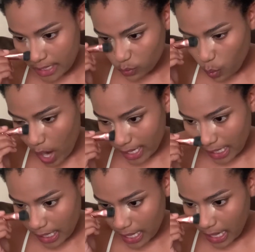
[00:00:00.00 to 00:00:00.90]
what can
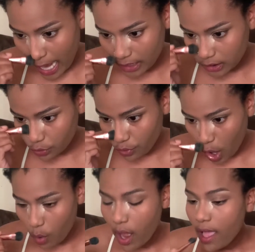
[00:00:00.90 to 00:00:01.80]
an
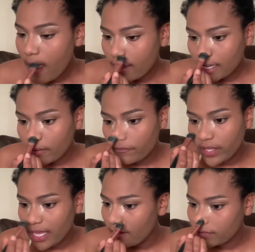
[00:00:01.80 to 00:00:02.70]
18-year-old
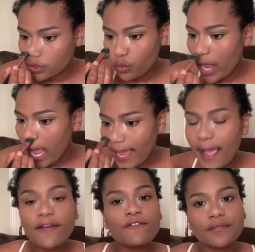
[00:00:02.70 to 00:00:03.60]
give to a
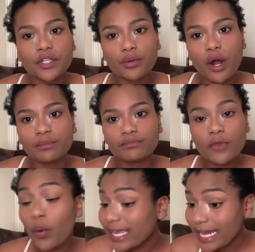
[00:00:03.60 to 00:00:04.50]
50-year-old?
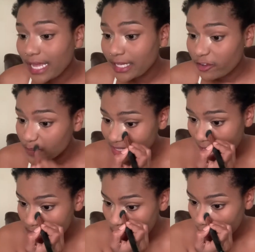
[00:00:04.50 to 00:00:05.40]
What can they give
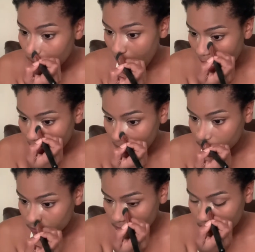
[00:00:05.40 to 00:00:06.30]
besides their body?
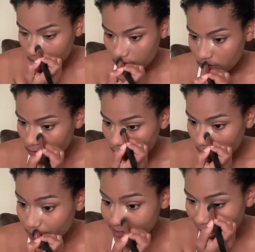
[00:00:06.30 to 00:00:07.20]

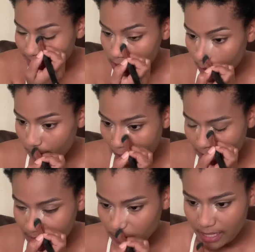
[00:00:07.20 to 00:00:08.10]
Besides their
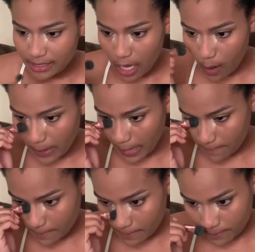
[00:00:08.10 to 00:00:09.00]
bodies? Please tell me.
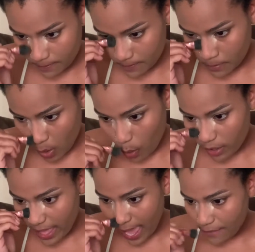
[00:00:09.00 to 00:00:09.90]
What do
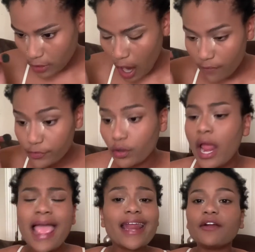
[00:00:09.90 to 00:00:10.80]
they have to offer you?
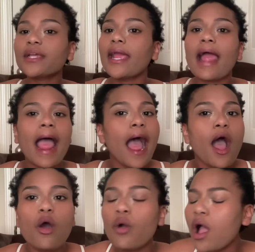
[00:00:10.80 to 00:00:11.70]
And I don't care how